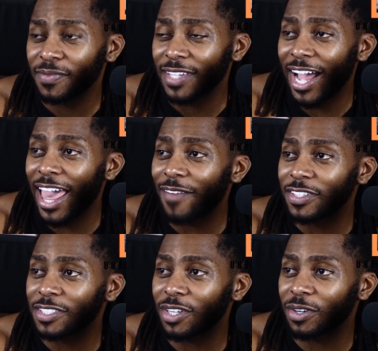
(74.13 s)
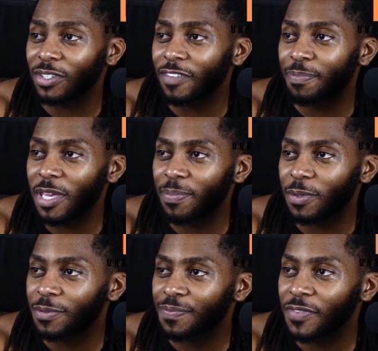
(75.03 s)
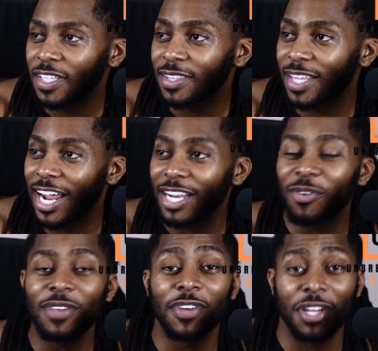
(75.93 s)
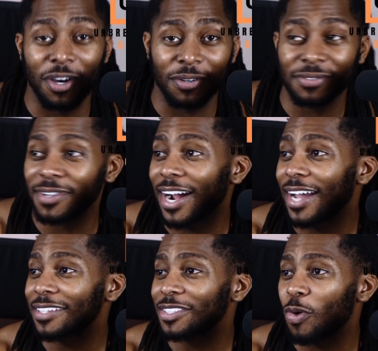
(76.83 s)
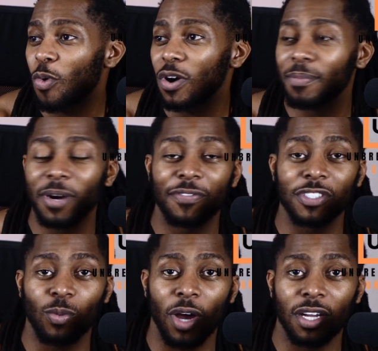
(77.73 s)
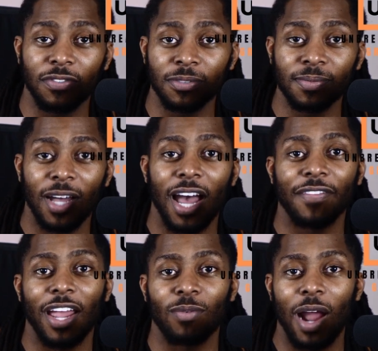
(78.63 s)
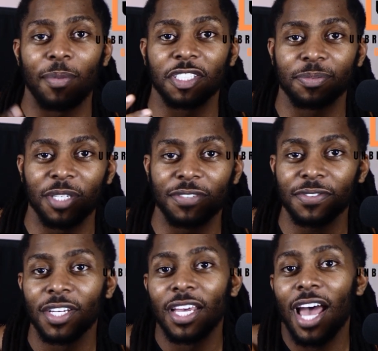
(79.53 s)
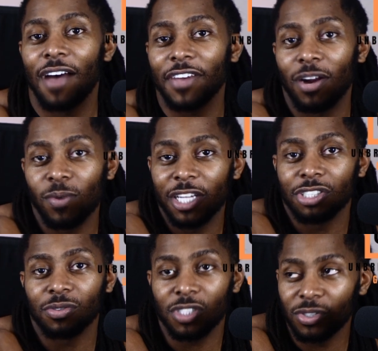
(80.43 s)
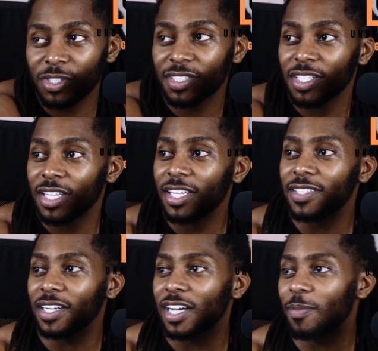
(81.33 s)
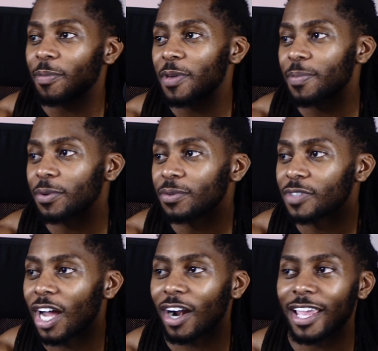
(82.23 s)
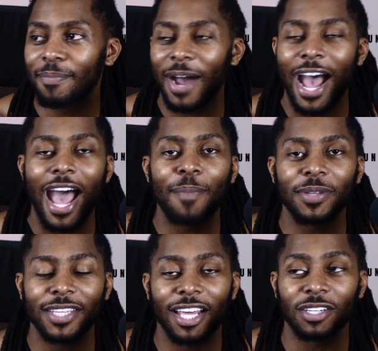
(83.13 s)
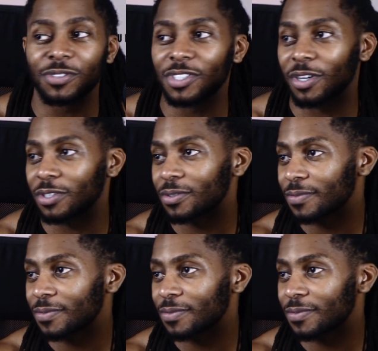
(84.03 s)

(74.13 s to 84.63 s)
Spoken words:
I have a circle of people that I don't even know. All right, so Warren Buffett's one of them. I've got Robert Smith. I've got Reginald Lewis. These are a couple people that are in my hypothetical circle.